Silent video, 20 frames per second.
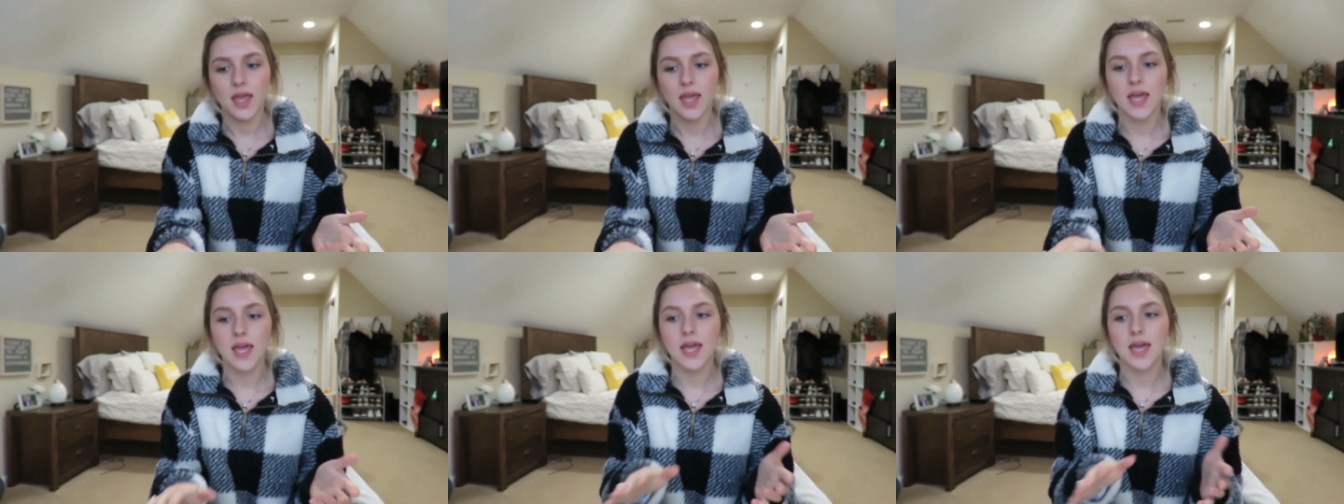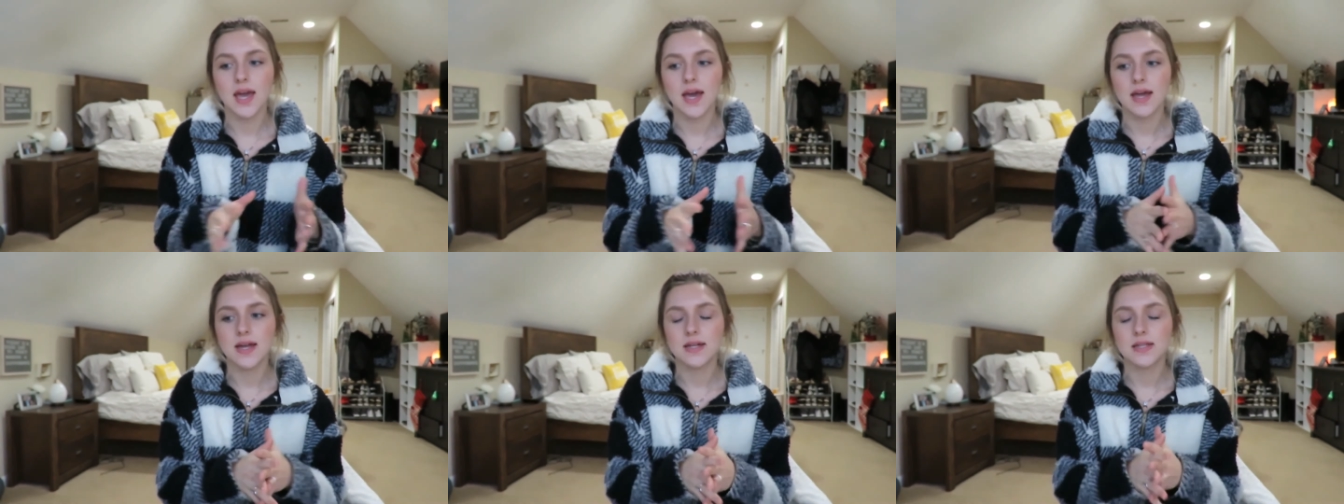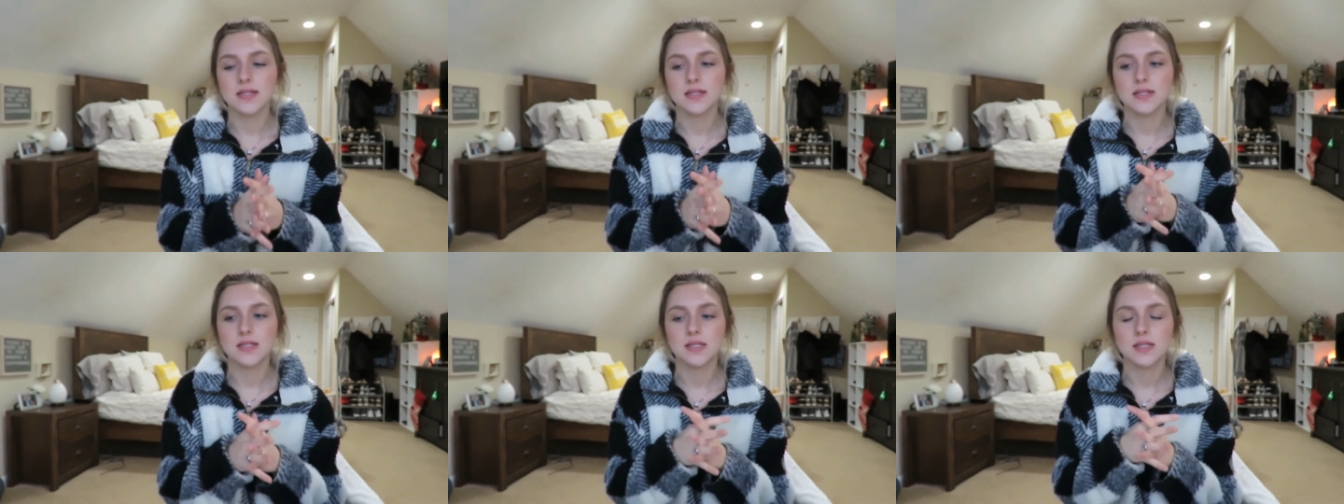
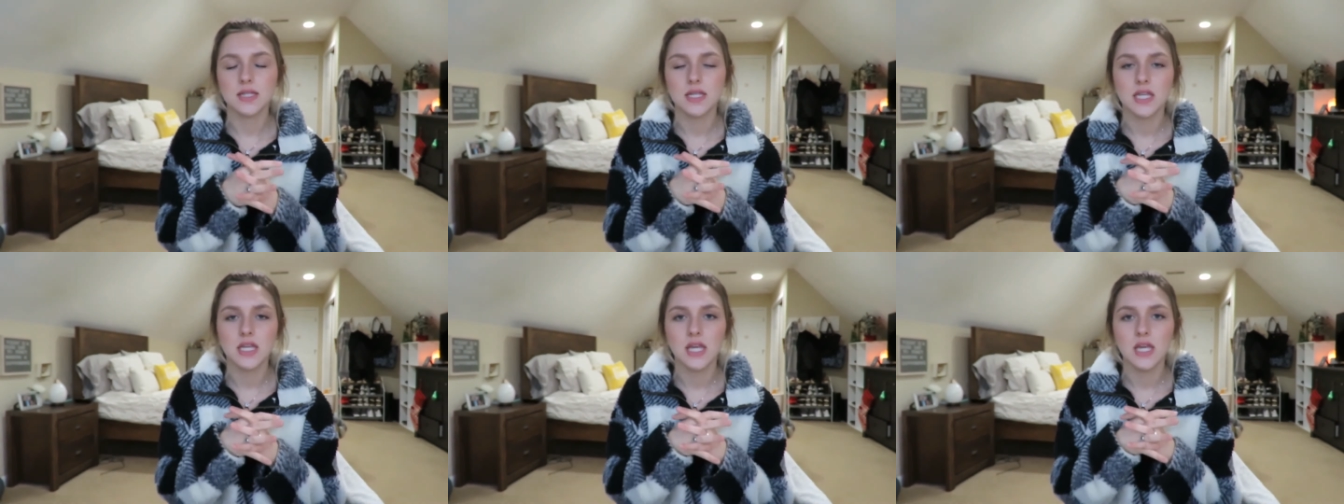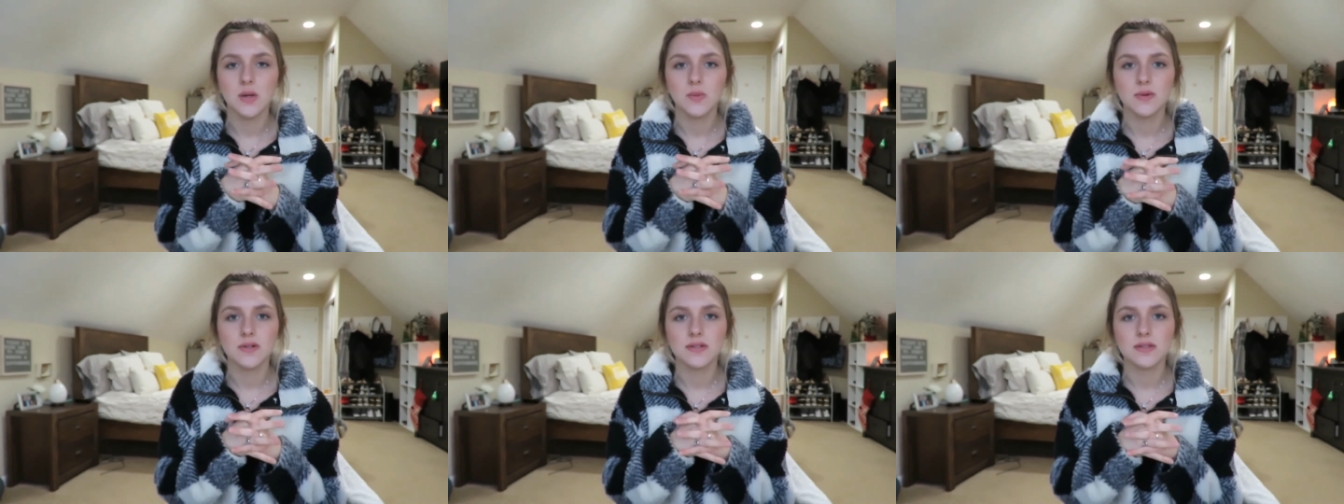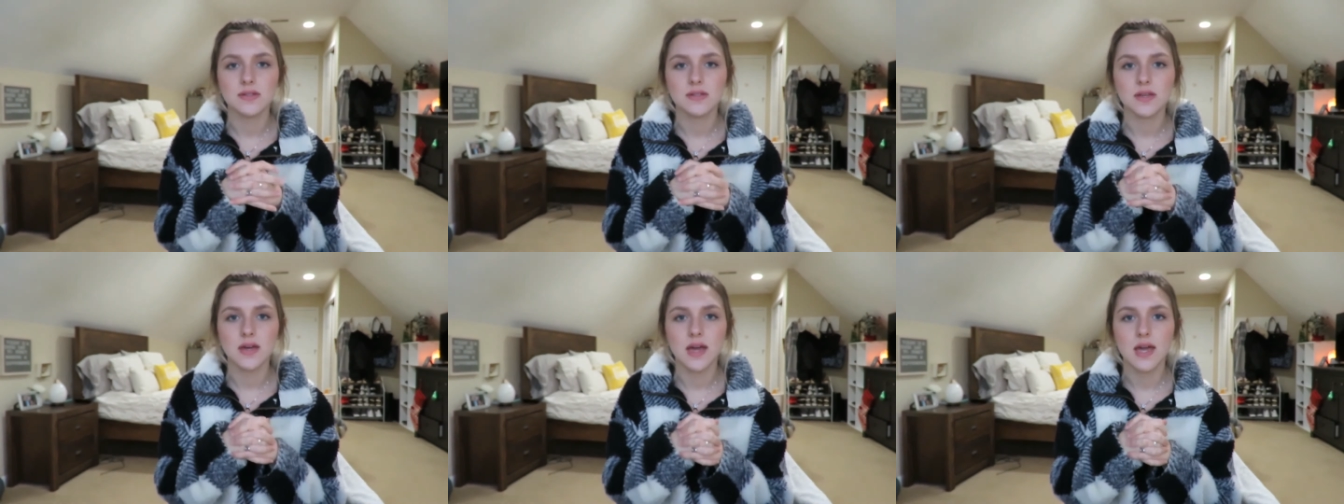And he
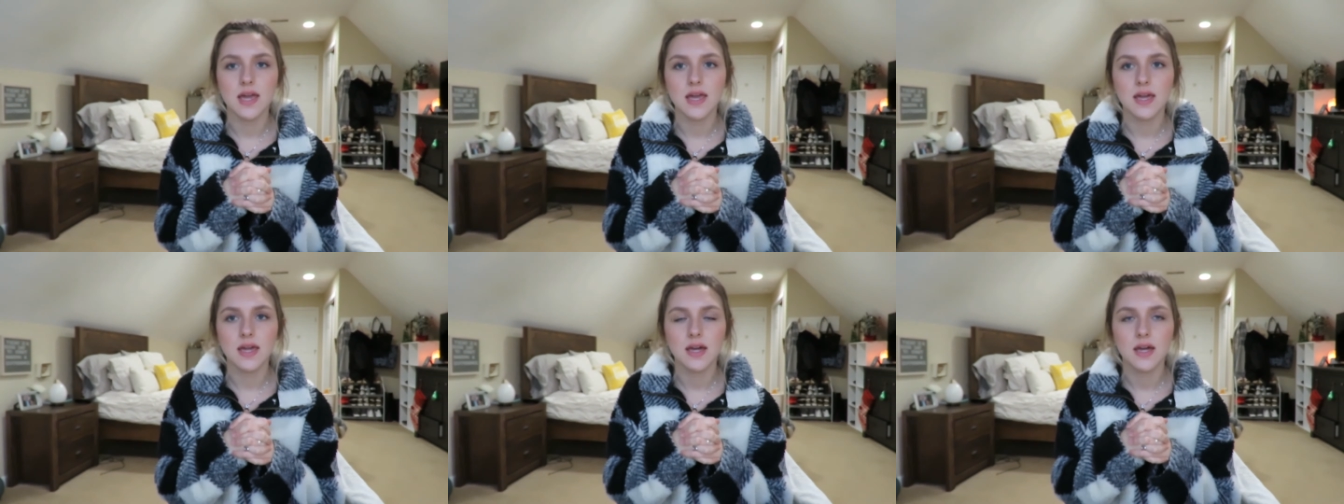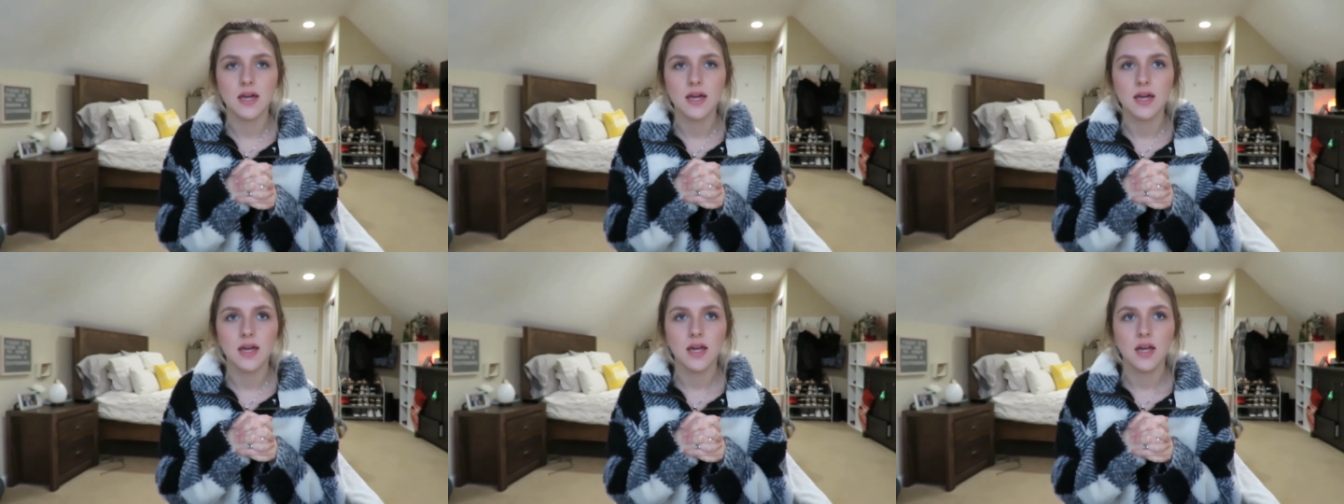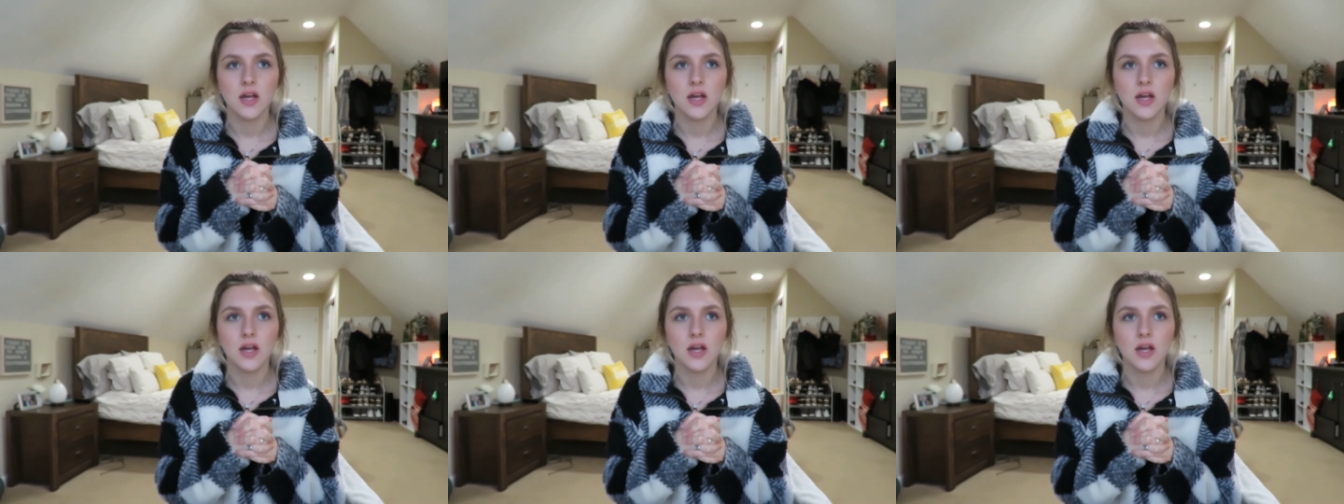was like,